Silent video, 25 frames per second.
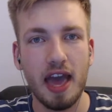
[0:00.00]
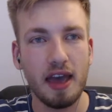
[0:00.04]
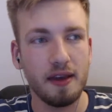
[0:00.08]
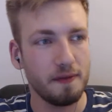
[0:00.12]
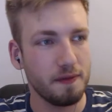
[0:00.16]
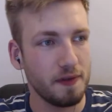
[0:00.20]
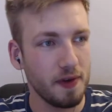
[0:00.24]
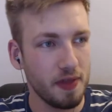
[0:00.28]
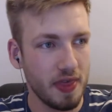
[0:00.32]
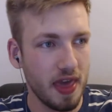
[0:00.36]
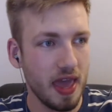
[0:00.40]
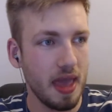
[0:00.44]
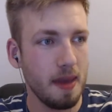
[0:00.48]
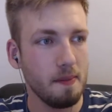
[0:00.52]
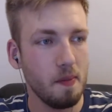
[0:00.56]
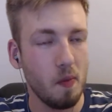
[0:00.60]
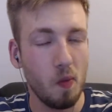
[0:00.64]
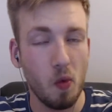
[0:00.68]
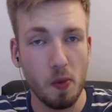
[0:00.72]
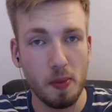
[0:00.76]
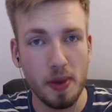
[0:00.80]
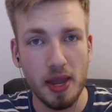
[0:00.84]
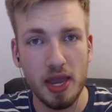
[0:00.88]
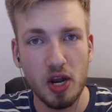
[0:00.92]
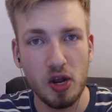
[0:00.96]
that, for
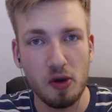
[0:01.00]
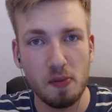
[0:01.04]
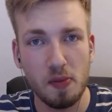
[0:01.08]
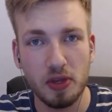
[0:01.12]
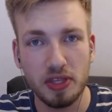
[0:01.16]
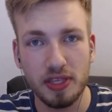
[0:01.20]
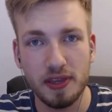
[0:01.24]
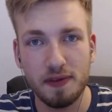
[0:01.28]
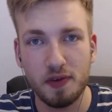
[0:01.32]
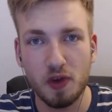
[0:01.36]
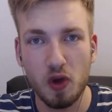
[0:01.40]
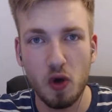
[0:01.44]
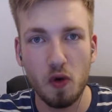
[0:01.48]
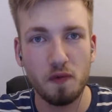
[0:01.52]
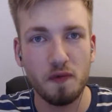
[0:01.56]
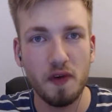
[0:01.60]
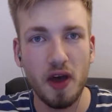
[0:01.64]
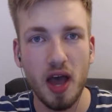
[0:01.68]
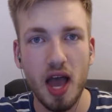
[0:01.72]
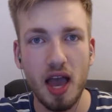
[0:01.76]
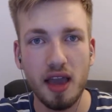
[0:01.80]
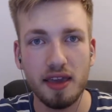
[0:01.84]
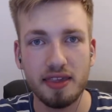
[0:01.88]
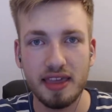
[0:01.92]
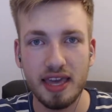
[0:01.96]
them, will be a lot more difficult.
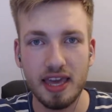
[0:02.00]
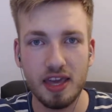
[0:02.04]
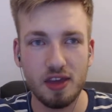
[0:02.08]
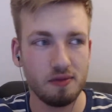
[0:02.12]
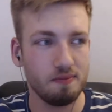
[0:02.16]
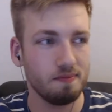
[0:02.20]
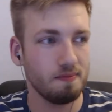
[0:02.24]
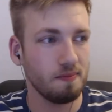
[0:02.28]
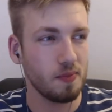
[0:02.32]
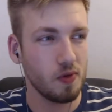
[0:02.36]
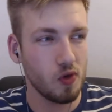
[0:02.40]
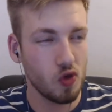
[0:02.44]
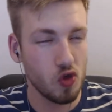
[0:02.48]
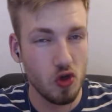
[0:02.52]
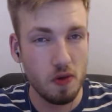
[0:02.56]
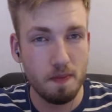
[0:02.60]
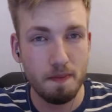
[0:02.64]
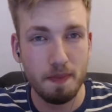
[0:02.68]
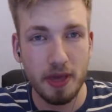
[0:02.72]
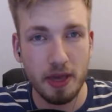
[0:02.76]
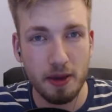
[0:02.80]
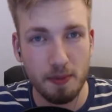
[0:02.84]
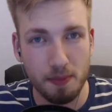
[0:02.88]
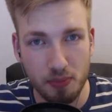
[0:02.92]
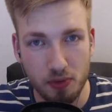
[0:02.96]
For us, it
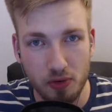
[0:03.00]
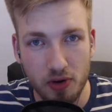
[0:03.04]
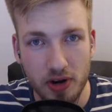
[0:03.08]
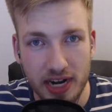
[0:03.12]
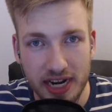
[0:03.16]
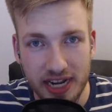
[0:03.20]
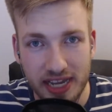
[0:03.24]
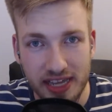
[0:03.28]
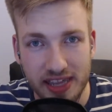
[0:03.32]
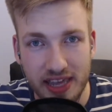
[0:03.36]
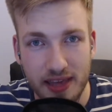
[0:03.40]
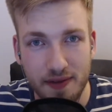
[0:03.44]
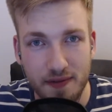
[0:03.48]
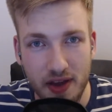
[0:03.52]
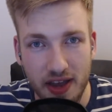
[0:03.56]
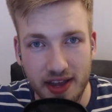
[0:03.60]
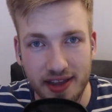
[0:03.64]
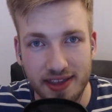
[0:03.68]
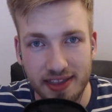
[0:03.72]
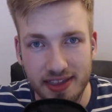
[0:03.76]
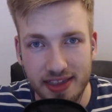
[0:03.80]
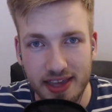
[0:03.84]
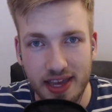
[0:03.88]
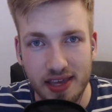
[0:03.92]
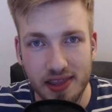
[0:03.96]
should be a breeze, if I
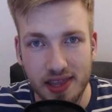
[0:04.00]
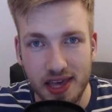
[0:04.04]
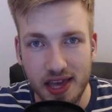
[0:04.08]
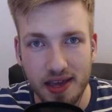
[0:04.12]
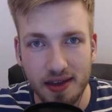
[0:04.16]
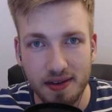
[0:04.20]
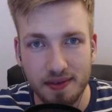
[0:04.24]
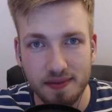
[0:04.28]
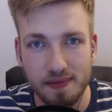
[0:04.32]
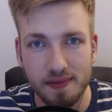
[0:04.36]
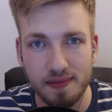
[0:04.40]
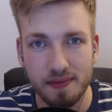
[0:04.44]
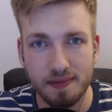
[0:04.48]
can say that.